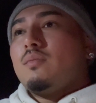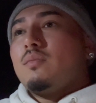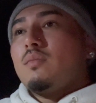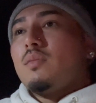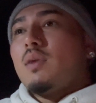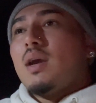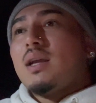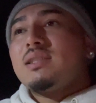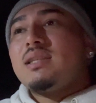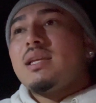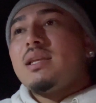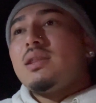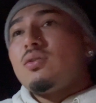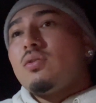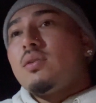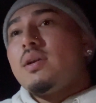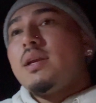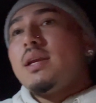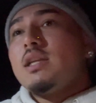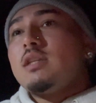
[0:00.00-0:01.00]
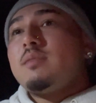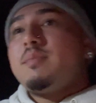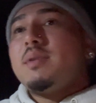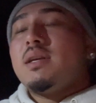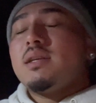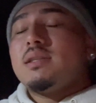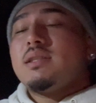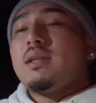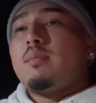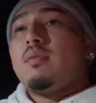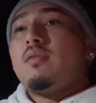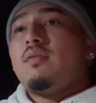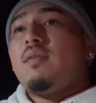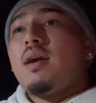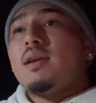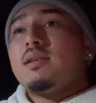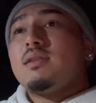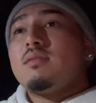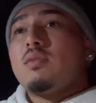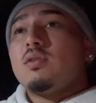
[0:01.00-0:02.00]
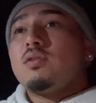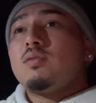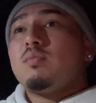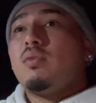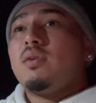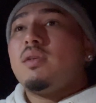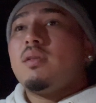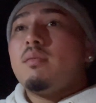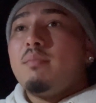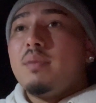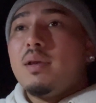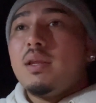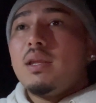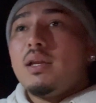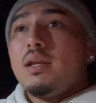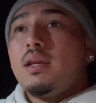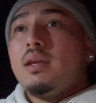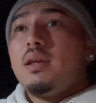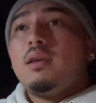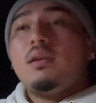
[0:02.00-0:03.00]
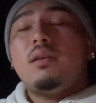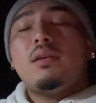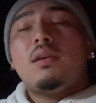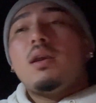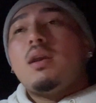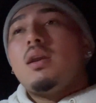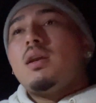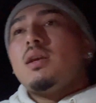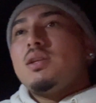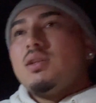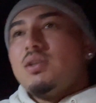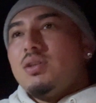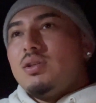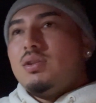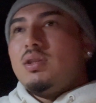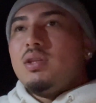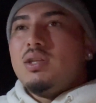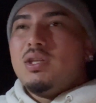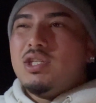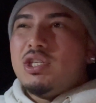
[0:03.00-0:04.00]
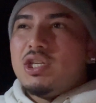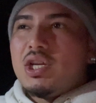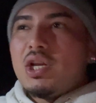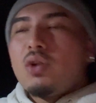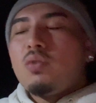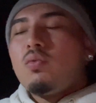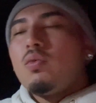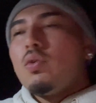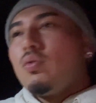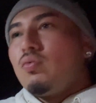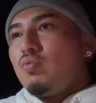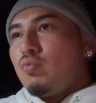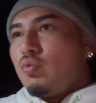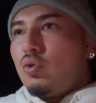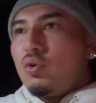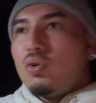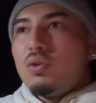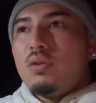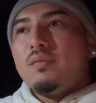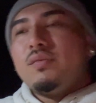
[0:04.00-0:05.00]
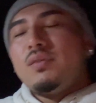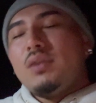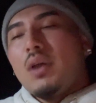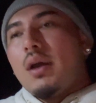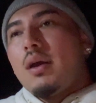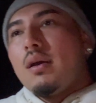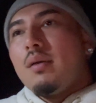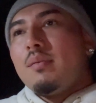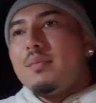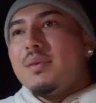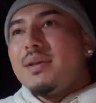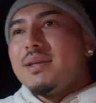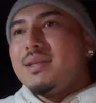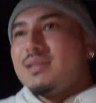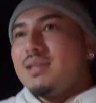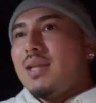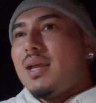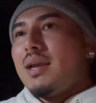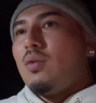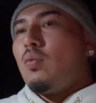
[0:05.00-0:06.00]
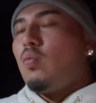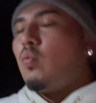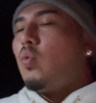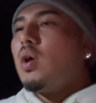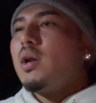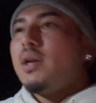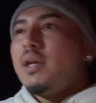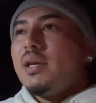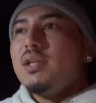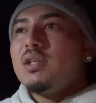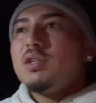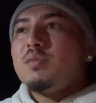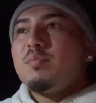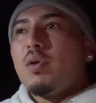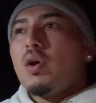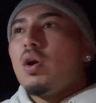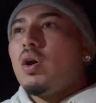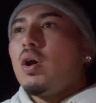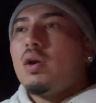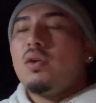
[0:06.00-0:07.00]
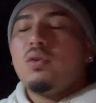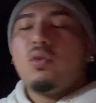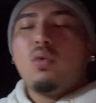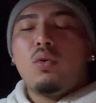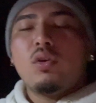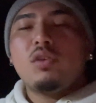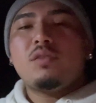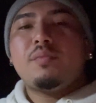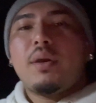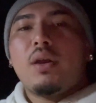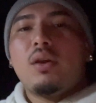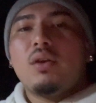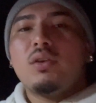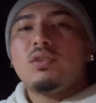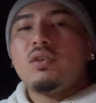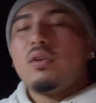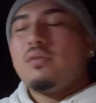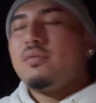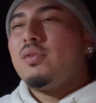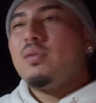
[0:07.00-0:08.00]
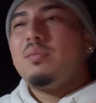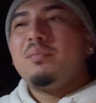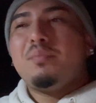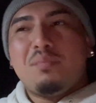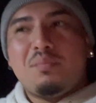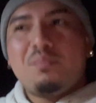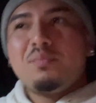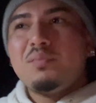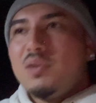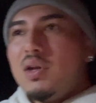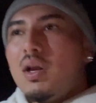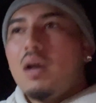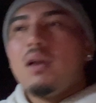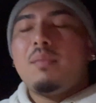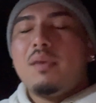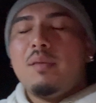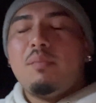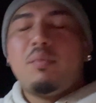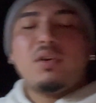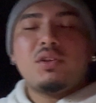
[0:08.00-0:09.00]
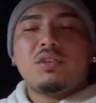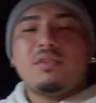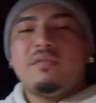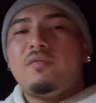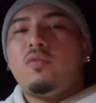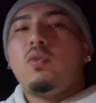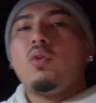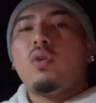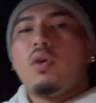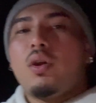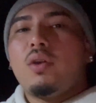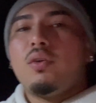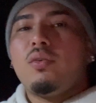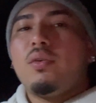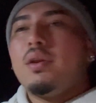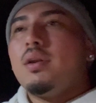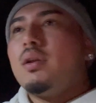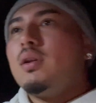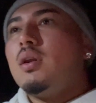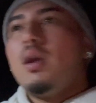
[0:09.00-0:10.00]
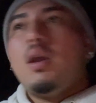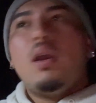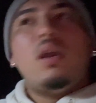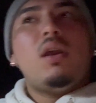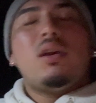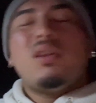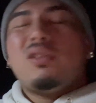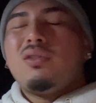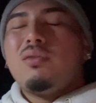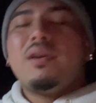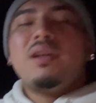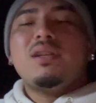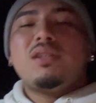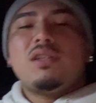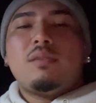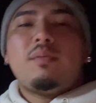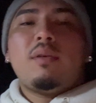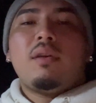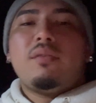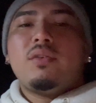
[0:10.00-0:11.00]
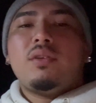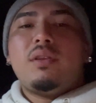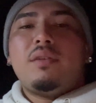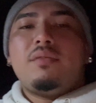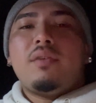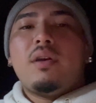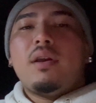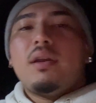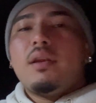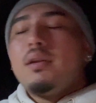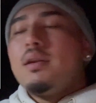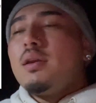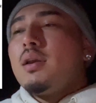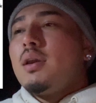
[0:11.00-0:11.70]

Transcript: I say 3-inch because that provides the most breathability. The general rule of thumb is like 1 inch per 100 horsepower. So if you're gonna be pushing 400, 3 inches perfectly fine.